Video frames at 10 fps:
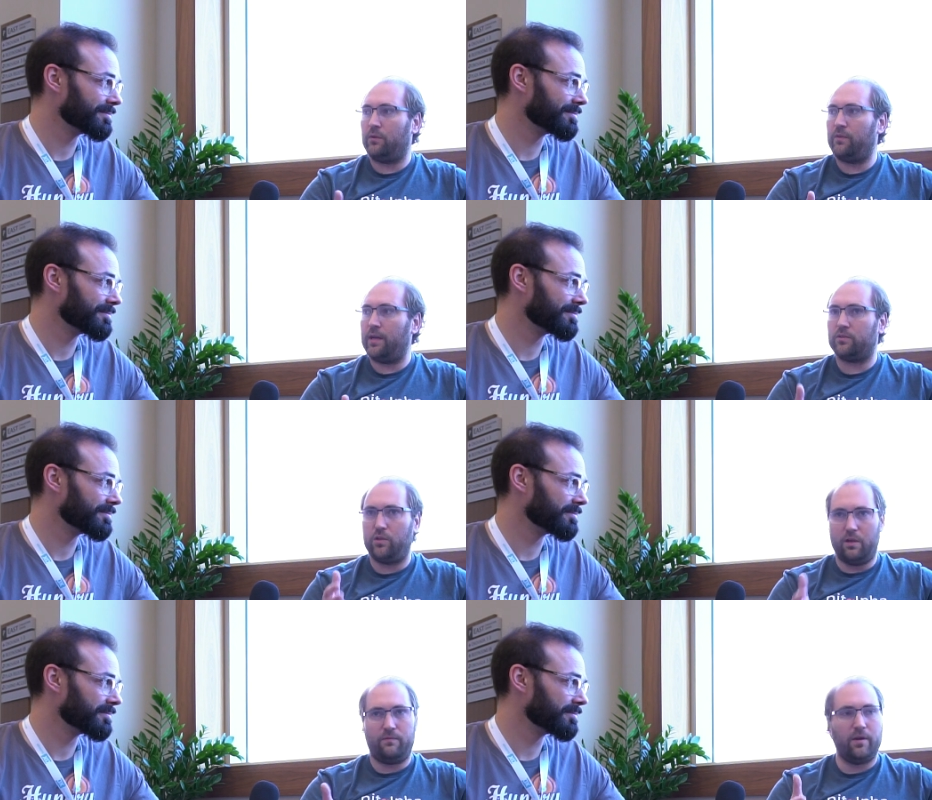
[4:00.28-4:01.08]
Speaker 1: event,
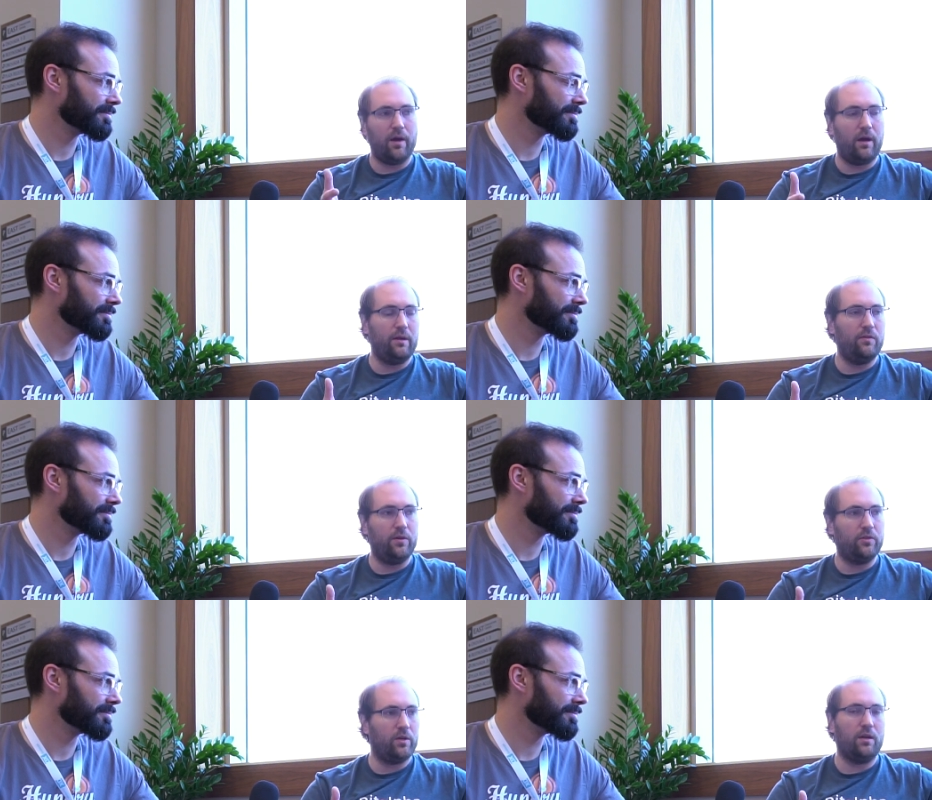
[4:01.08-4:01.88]
so you need to figure out
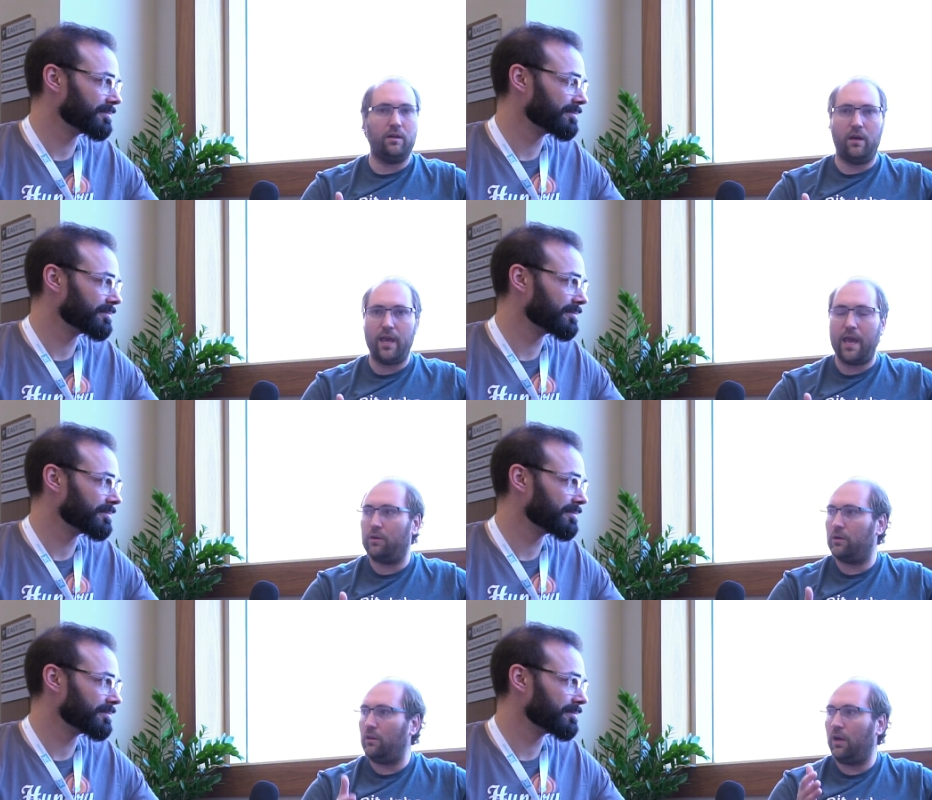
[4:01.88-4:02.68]
either you took a, a
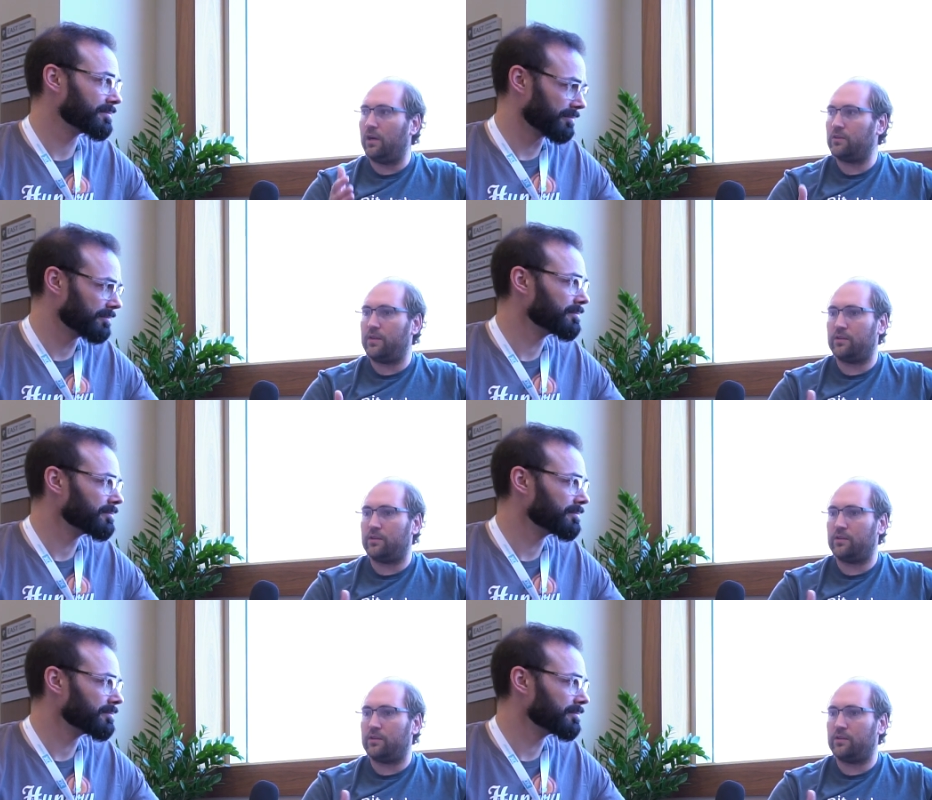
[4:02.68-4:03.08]
gain or a loss on that